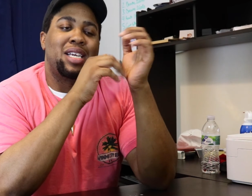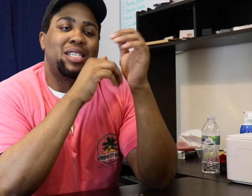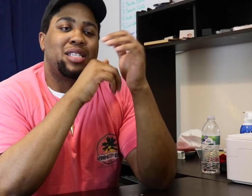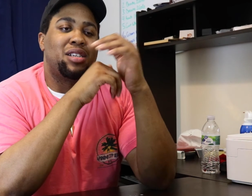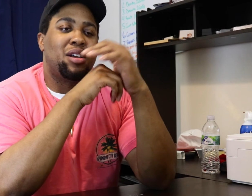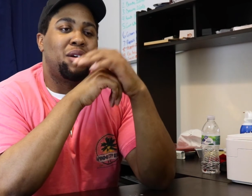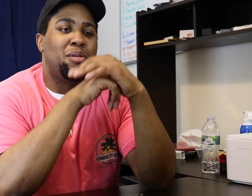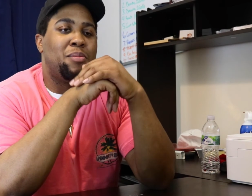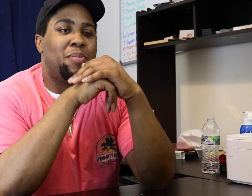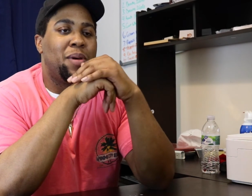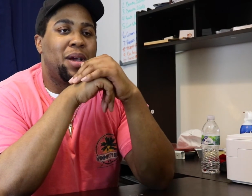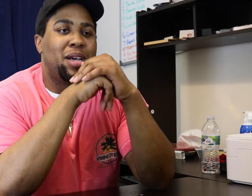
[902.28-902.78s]

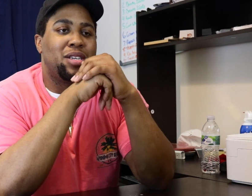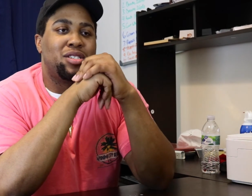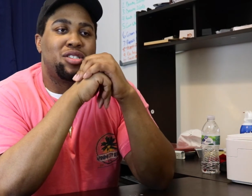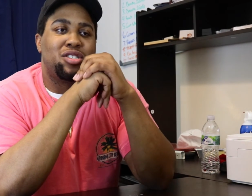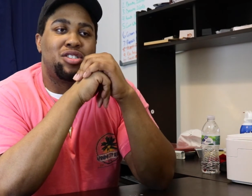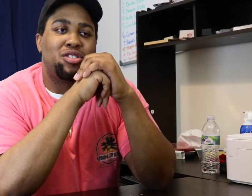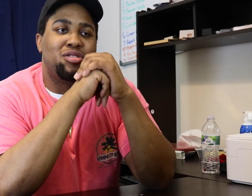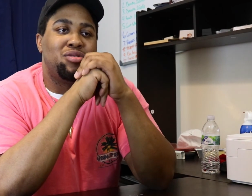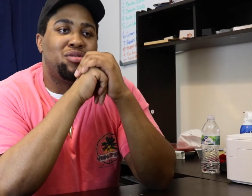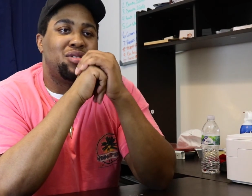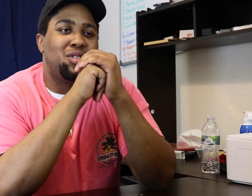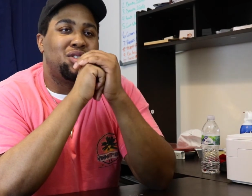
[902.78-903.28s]
certain pairs of
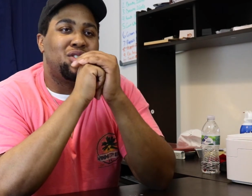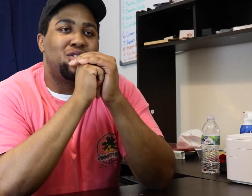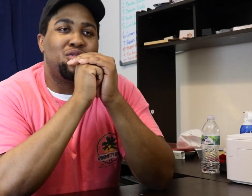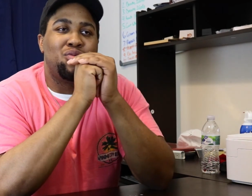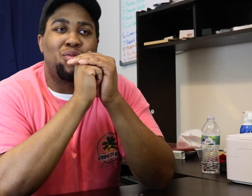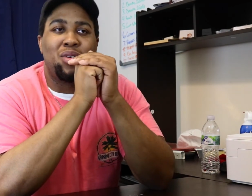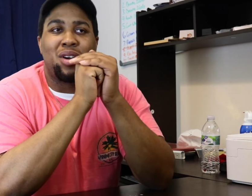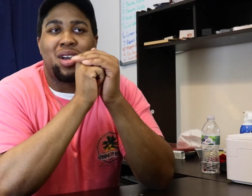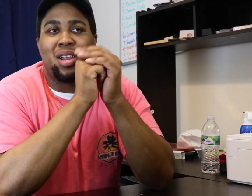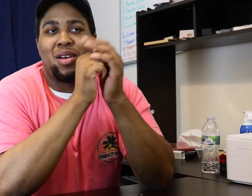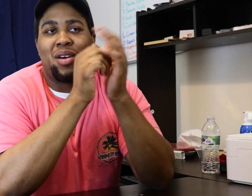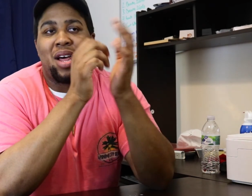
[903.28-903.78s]
shoes that you
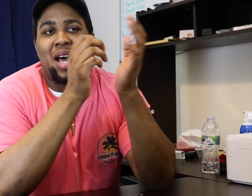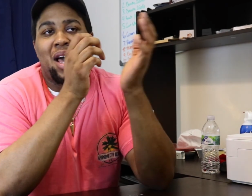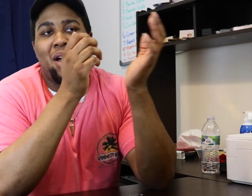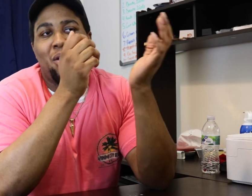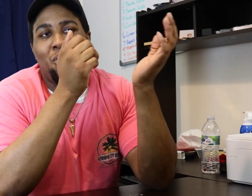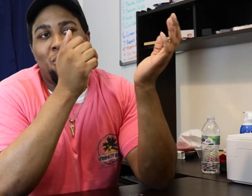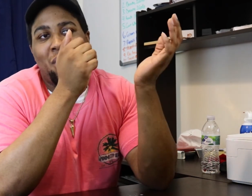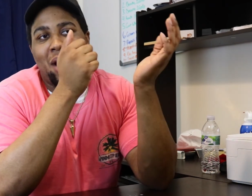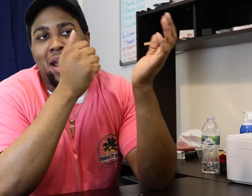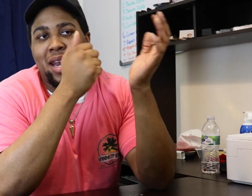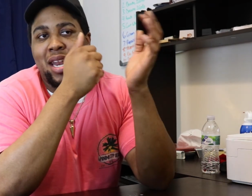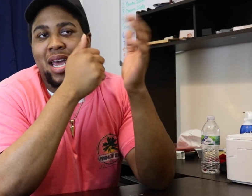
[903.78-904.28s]
wear a lot,
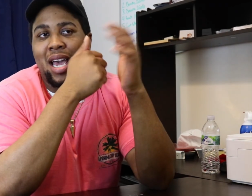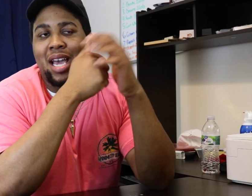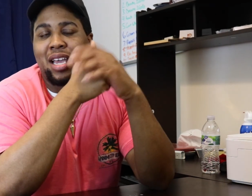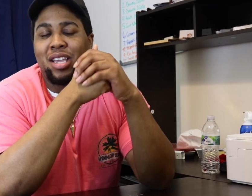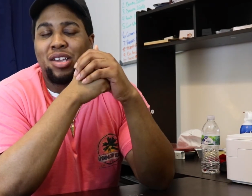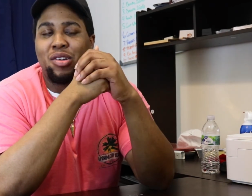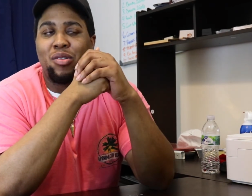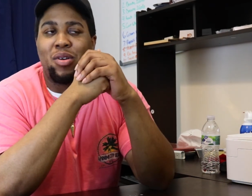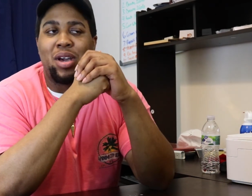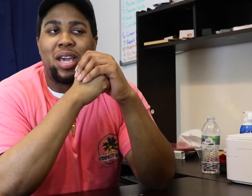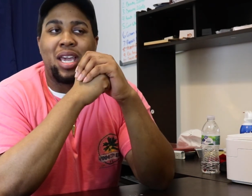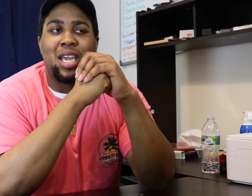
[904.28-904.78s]
why not
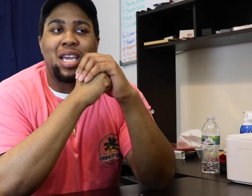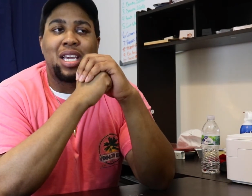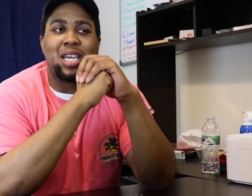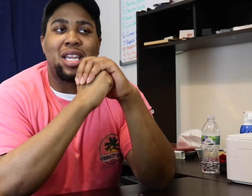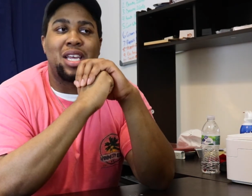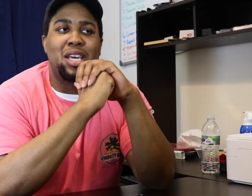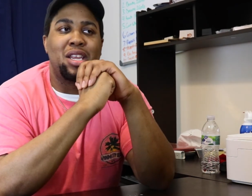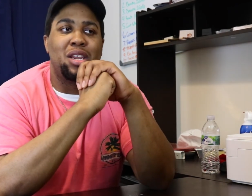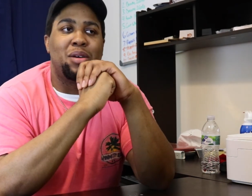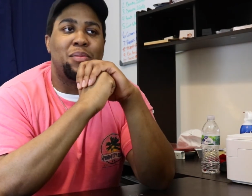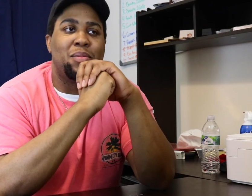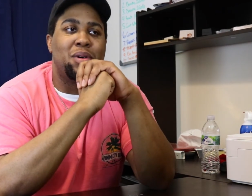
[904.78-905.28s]
go ahead and
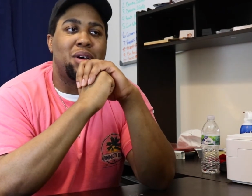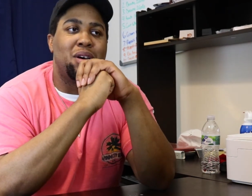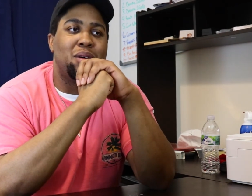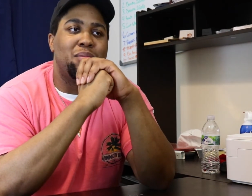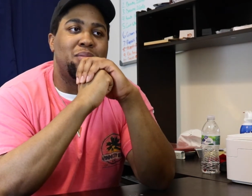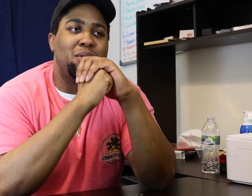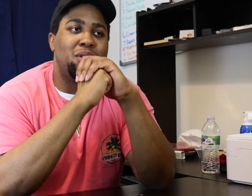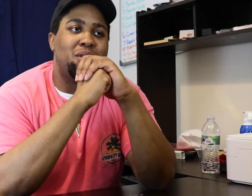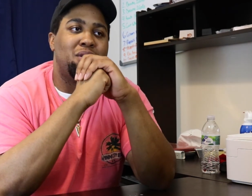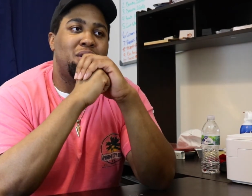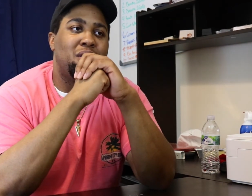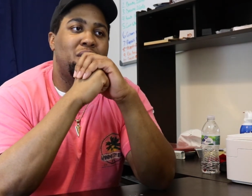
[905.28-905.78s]
clean them up,
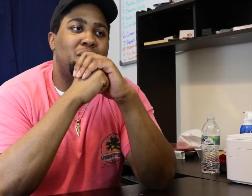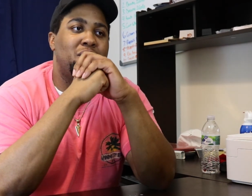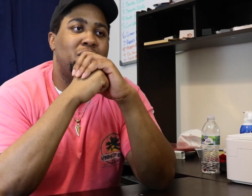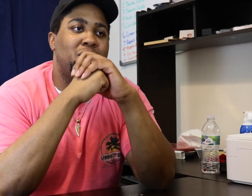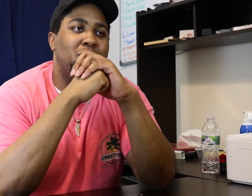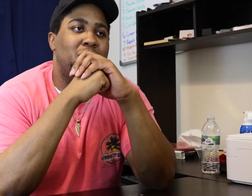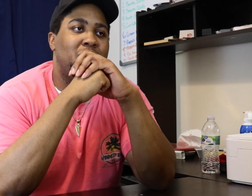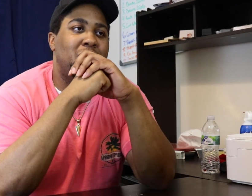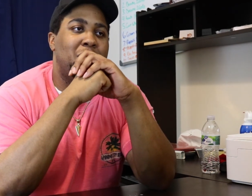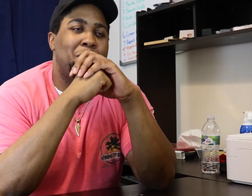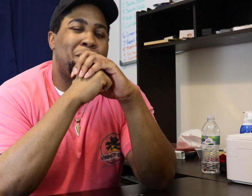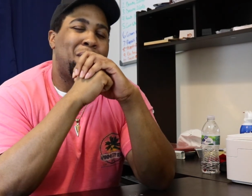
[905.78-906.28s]
you know,
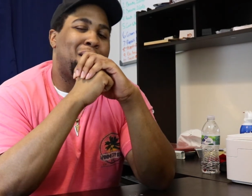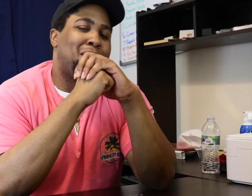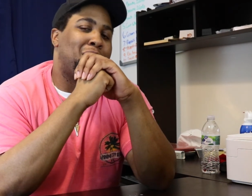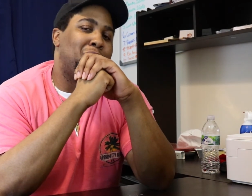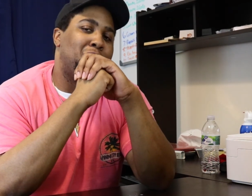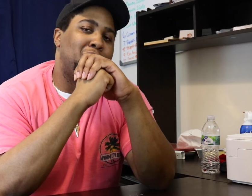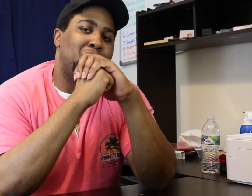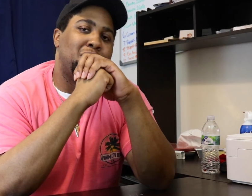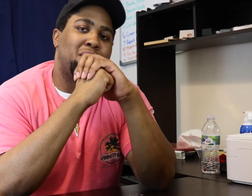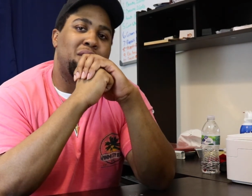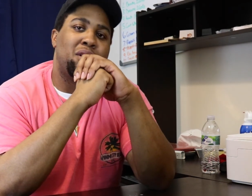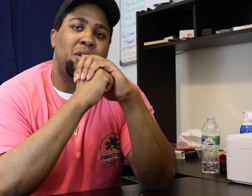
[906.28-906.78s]
make them
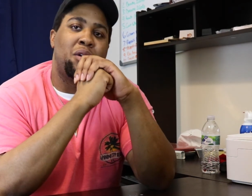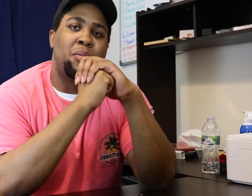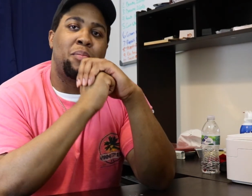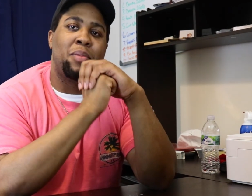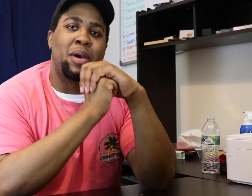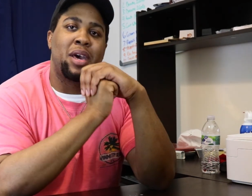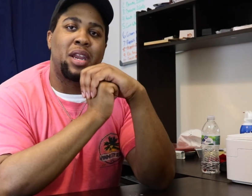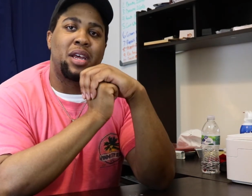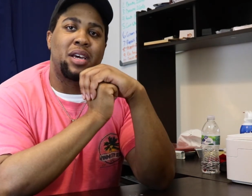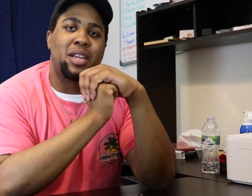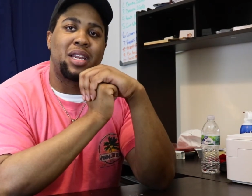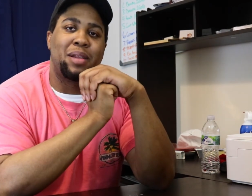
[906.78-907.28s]
look a little
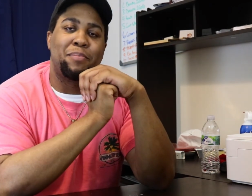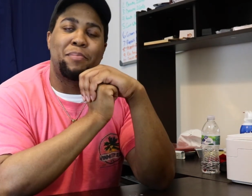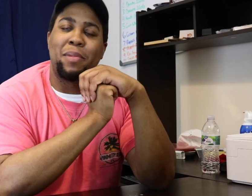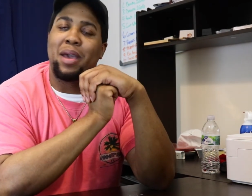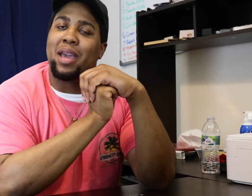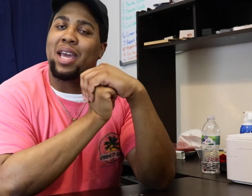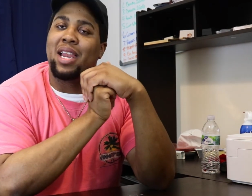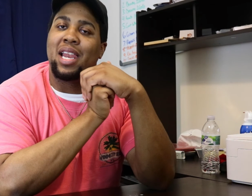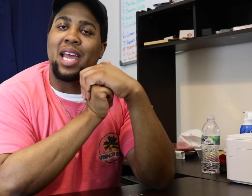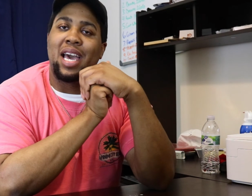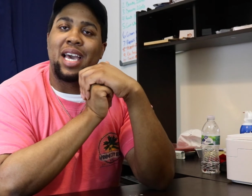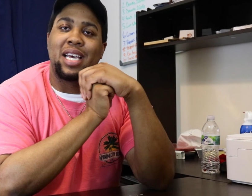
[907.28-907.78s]
better, it
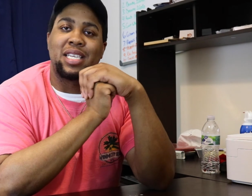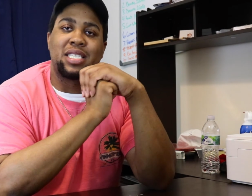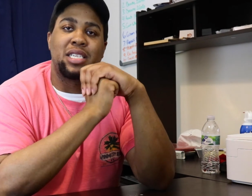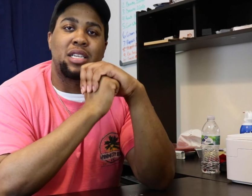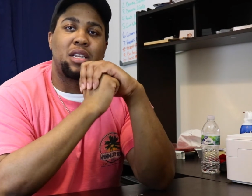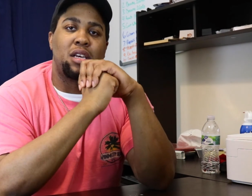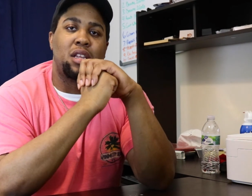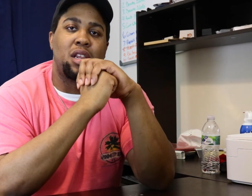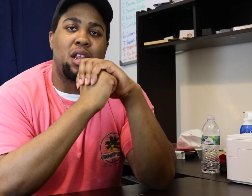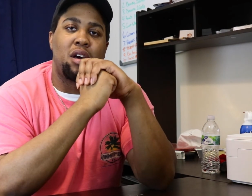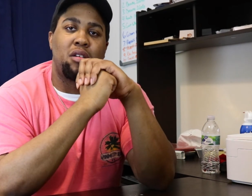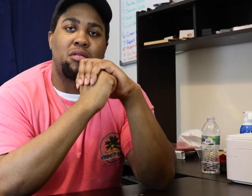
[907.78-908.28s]
may last a
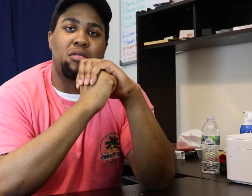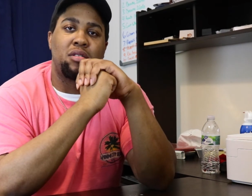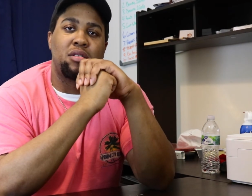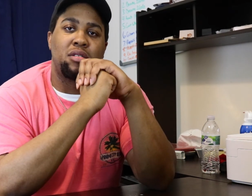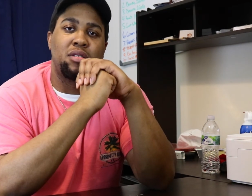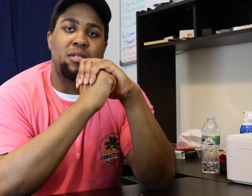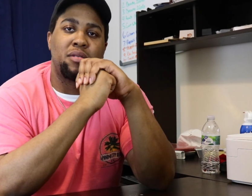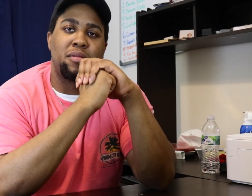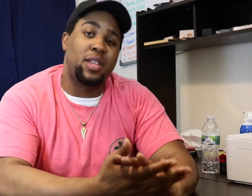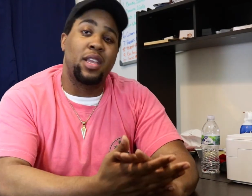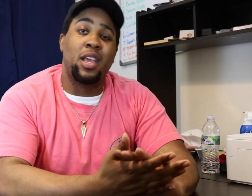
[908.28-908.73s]
little longer.